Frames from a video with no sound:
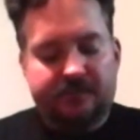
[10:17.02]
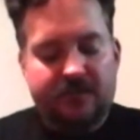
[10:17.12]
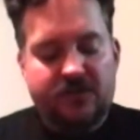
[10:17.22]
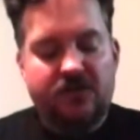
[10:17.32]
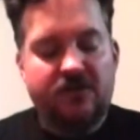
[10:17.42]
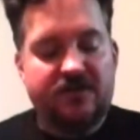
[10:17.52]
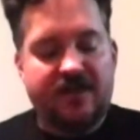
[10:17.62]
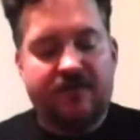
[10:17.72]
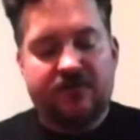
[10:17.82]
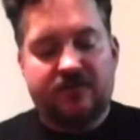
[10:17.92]
It's a good
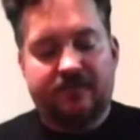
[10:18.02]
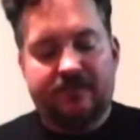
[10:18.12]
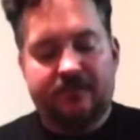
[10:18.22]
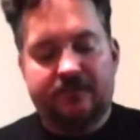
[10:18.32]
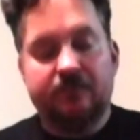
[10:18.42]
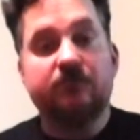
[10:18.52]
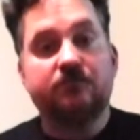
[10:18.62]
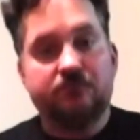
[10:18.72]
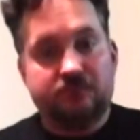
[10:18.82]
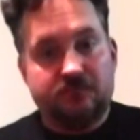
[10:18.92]
sandwich.
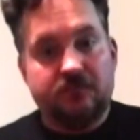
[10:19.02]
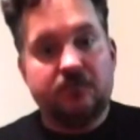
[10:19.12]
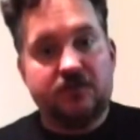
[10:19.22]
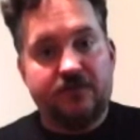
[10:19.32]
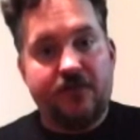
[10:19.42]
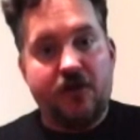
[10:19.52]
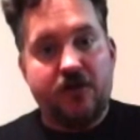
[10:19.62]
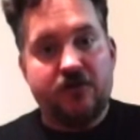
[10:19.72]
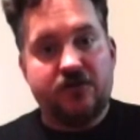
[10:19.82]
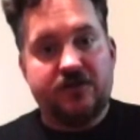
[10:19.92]
It's a very
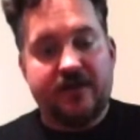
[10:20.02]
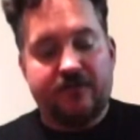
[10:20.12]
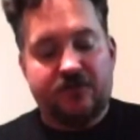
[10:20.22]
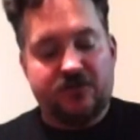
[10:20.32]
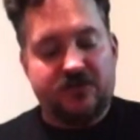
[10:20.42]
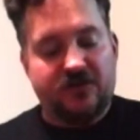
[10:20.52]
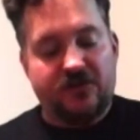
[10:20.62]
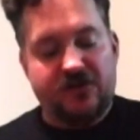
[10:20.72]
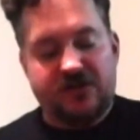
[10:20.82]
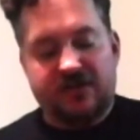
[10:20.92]
good sandwich.
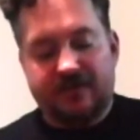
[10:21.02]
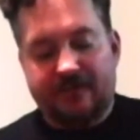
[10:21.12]
Delicious.